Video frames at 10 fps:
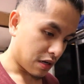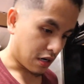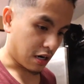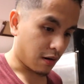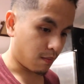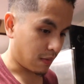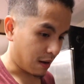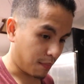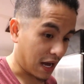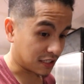
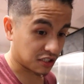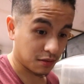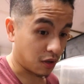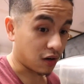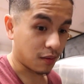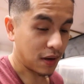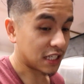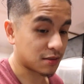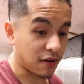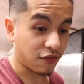I patched them all. I
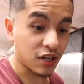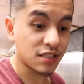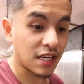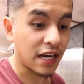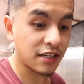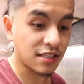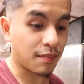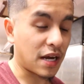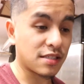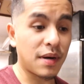patched my friend's tires, I
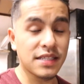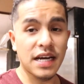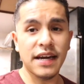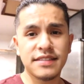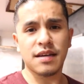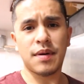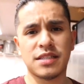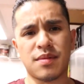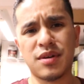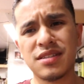patched my tires, I
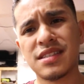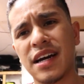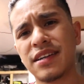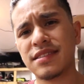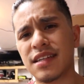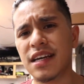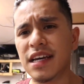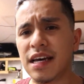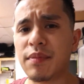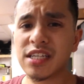patched my brother's tires,
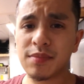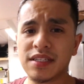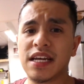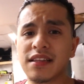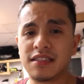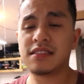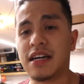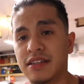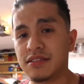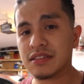patched my daily's
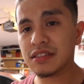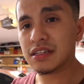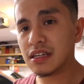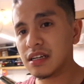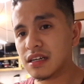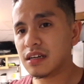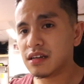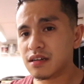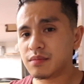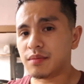tires.
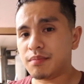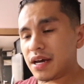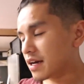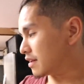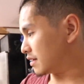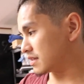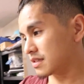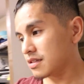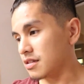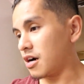But man,
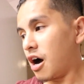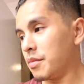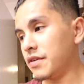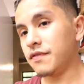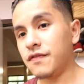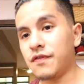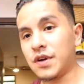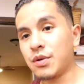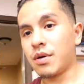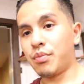it's just a common,
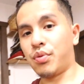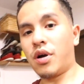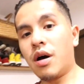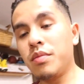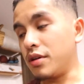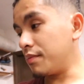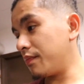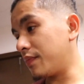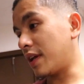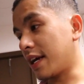frequent problem
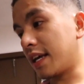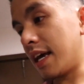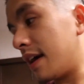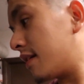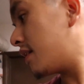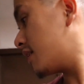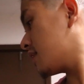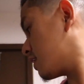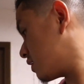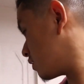that I can't get